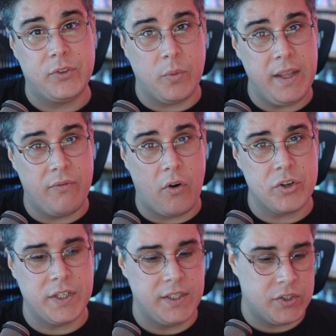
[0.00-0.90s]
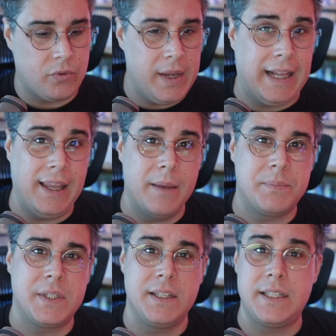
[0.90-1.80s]
3 versions, 3
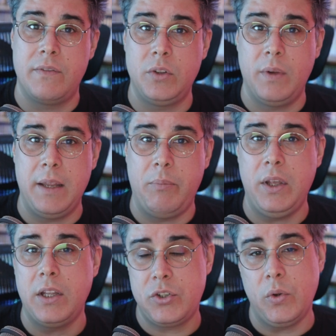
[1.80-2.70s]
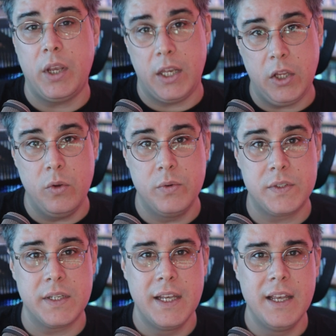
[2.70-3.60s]
clips in 720p that you can use